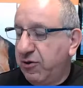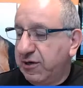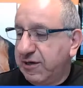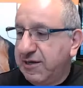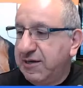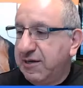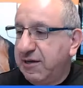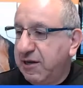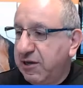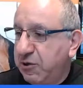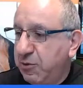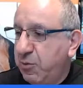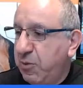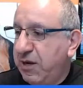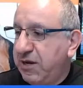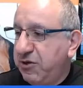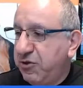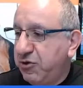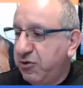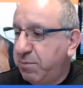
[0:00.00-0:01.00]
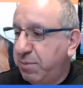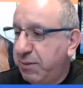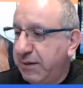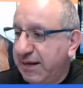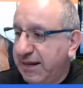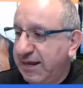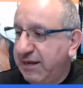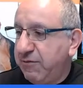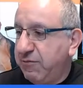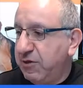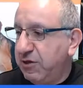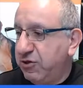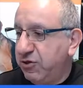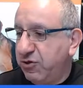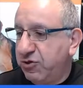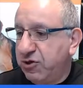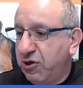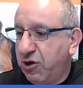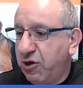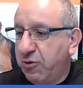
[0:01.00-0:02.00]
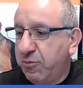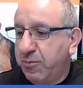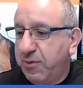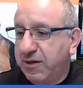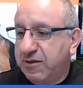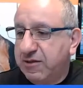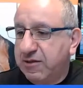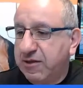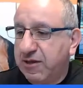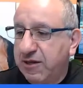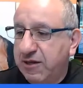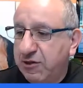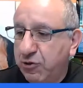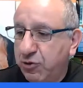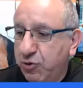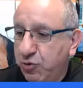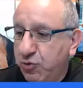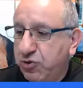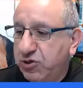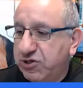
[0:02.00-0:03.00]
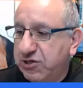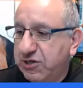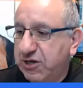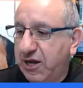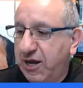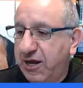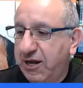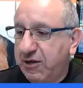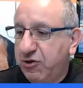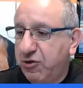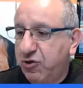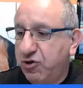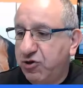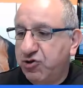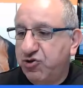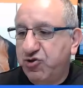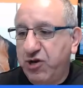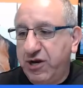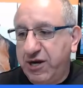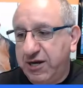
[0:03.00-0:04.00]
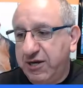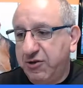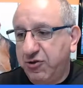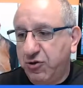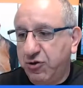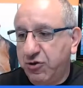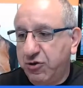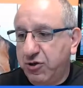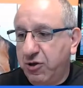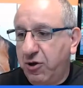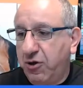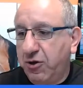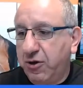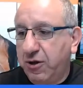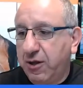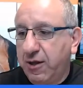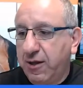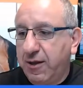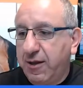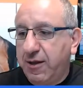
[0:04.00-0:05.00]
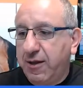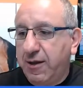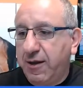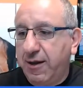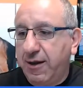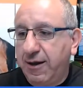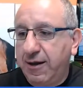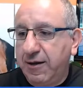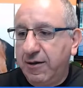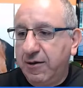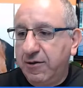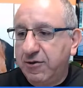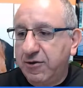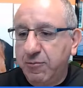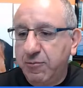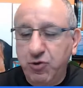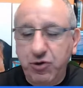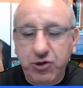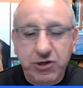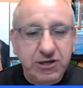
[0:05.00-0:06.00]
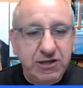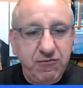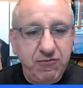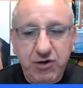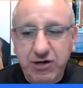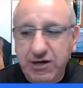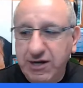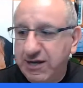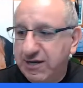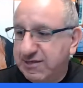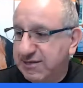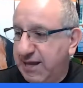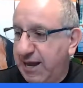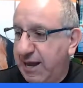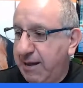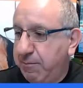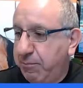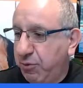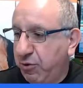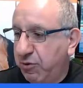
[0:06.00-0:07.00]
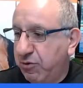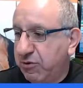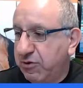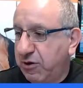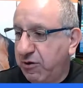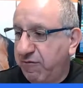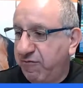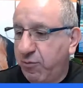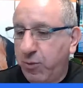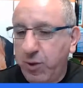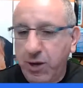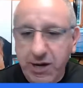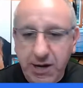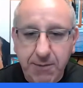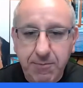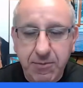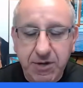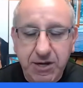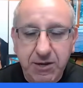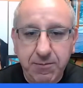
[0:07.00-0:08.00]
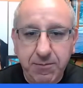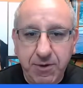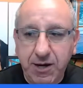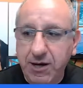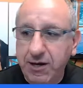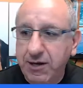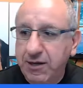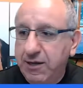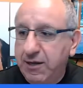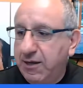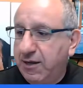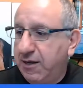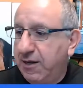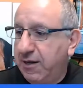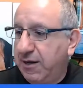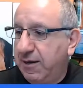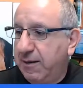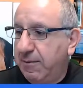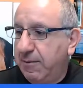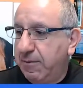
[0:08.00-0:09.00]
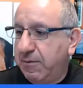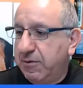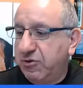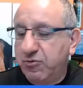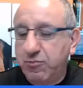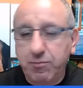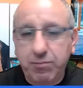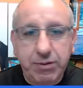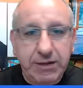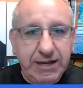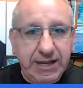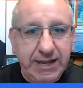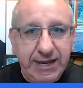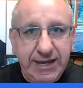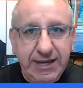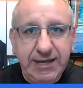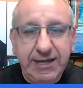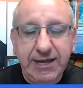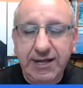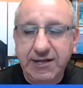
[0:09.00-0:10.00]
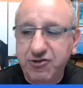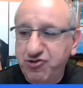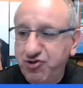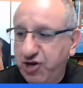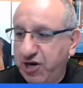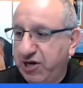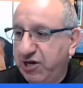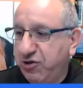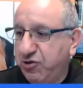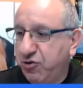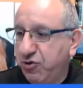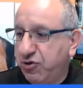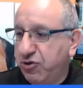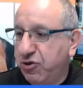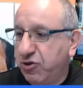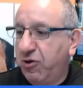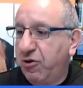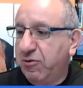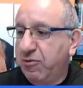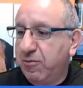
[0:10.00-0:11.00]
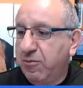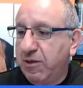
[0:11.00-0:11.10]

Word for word: In a way, you're playing with your dog, but it looks like you're training your dog. I'm going to give you an example of what I mean by playing and training your dog.